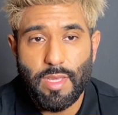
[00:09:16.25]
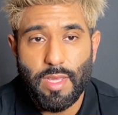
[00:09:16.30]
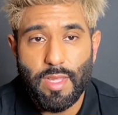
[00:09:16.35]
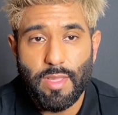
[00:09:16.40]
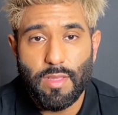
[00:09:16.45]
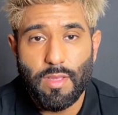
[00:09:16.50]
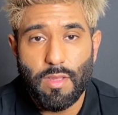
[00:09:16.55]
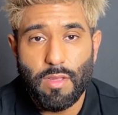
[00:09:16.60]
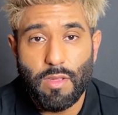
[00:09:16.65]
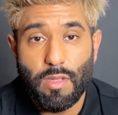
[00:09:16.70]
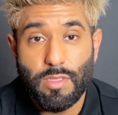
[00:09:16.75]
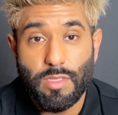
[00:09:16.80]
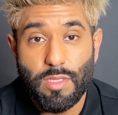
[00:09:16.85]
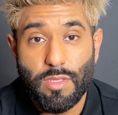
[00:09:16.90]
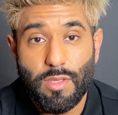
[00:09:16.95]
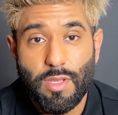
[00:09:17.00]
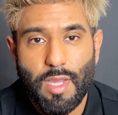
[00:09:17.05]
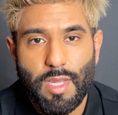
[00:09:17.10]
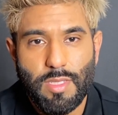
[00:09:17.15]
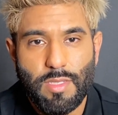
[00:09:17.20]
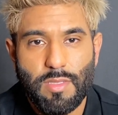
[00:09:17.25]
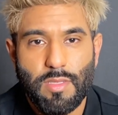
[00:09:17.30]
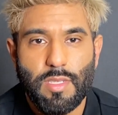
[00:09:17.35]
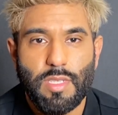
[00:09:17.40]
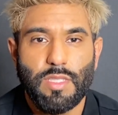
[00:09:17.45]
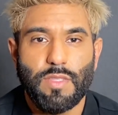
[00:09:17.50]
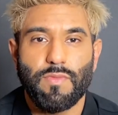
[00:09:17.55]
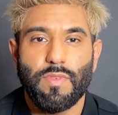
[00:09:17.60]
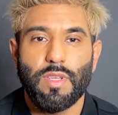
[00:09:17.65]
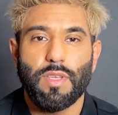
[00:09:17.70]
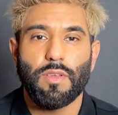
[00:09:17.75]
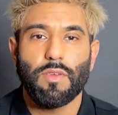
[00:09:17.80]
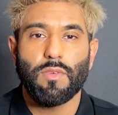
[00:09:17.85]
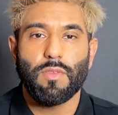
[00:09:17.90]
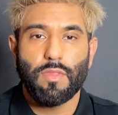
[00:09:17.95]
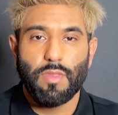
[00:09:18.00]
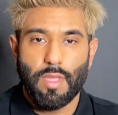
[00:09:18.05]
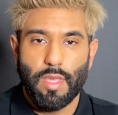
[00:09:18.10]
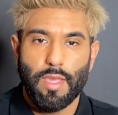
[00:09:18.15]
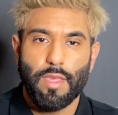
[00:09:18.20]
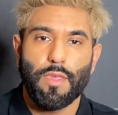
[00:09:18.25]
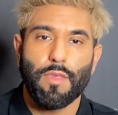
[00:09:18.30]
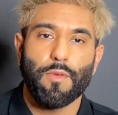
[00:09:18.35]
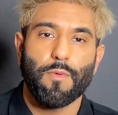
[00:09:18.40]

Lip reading: And I'll see you guys in the next video. Thank you.